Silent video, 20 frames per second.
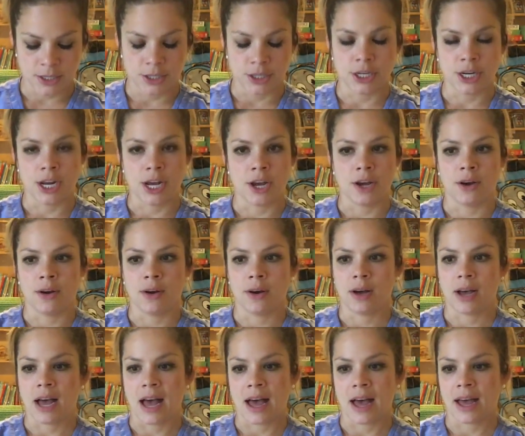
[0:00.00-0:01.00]
You know,
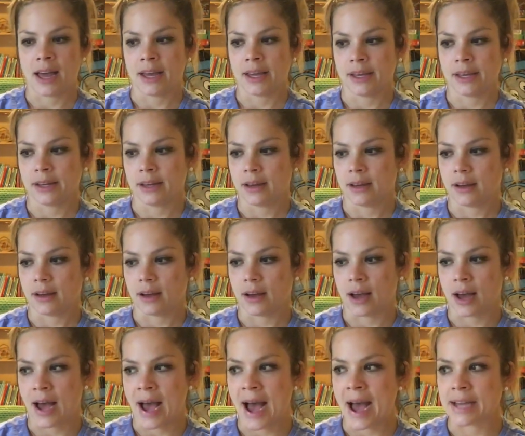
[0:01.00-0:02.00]

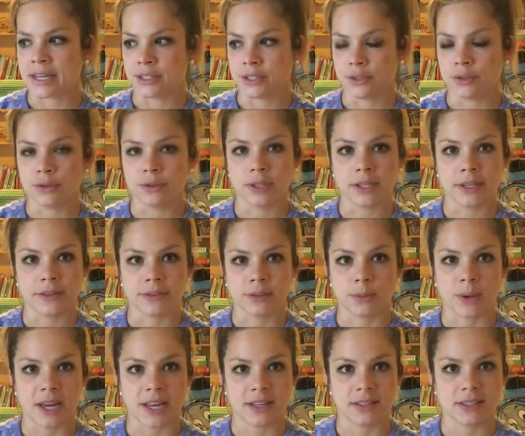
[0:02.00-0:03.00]
I do lift
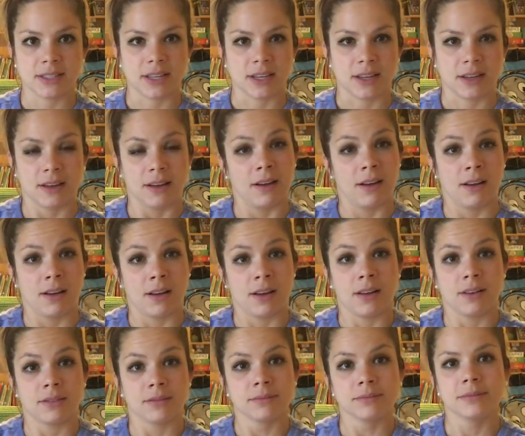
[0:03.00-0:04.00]
weights,
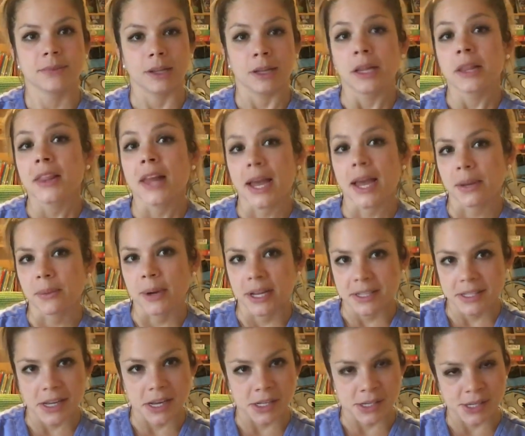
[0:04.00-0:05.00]
light
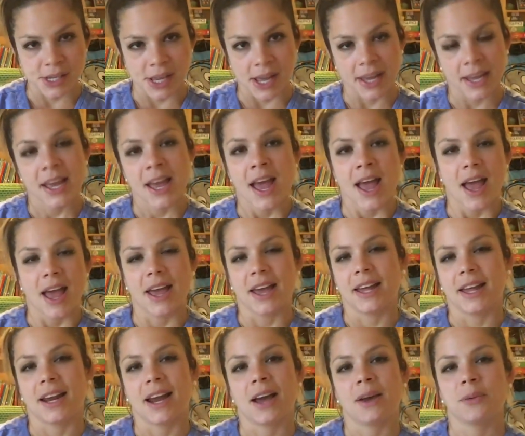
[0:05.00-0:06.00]
weights I'd say,
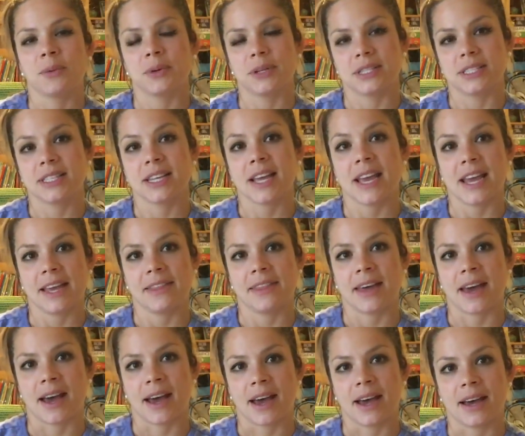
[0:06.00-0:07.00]
and I would say
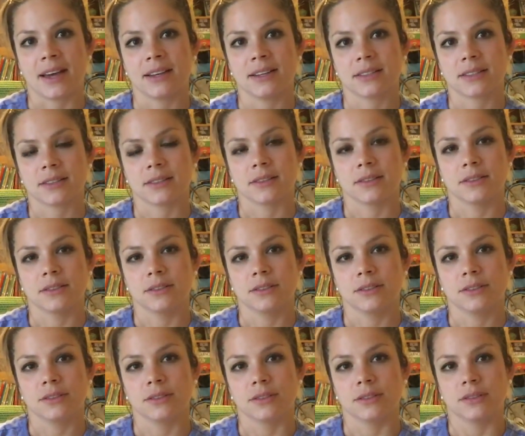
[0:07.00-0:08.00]
that
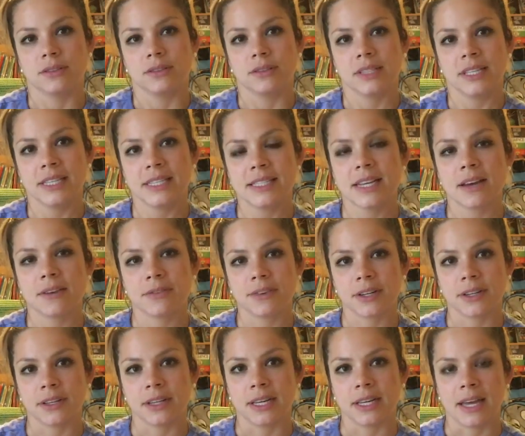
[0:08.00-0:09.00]
it
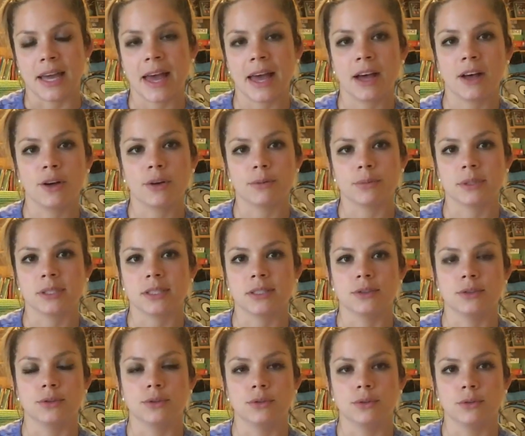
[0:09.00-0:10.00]
definitely helps
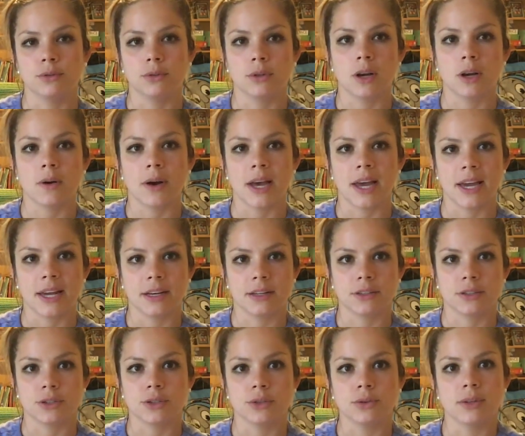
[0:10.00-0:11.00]
to go ahead
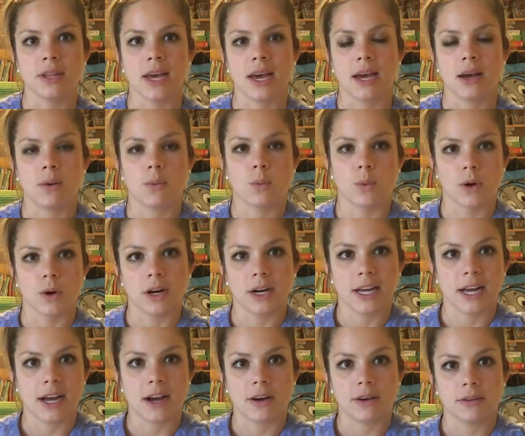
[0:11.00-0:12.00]
and do that
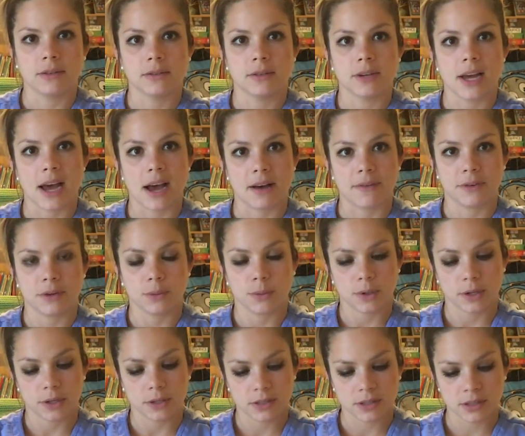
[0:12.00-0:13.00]
workout
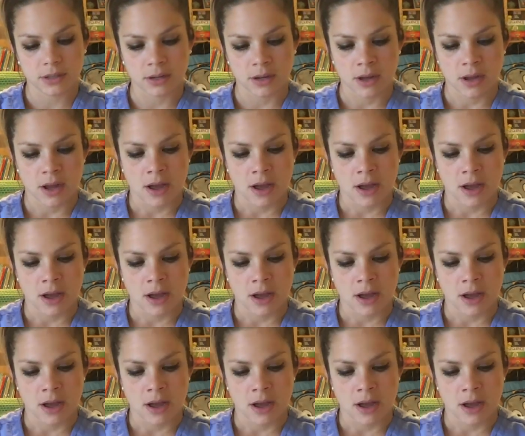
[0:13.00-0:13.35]
afterwards.